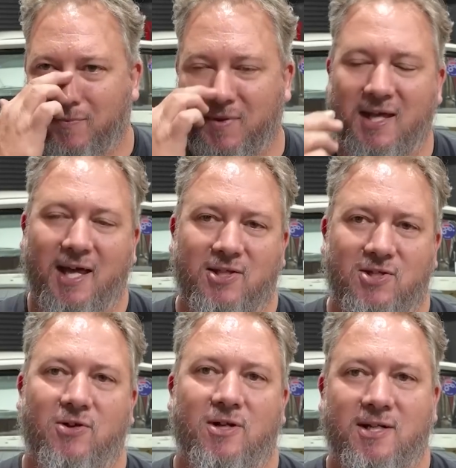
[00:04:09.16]
the
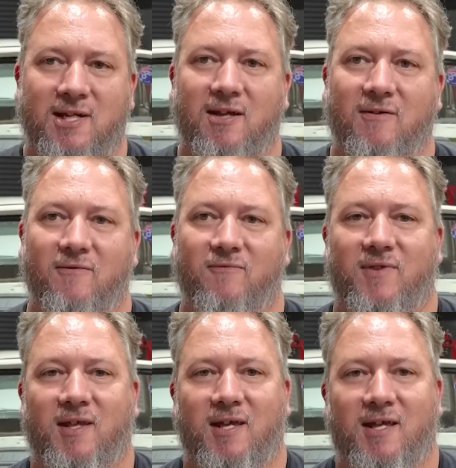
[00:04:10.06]
uncertainty of
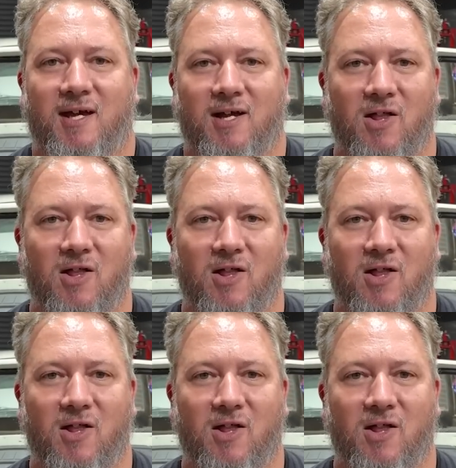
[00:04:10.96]
the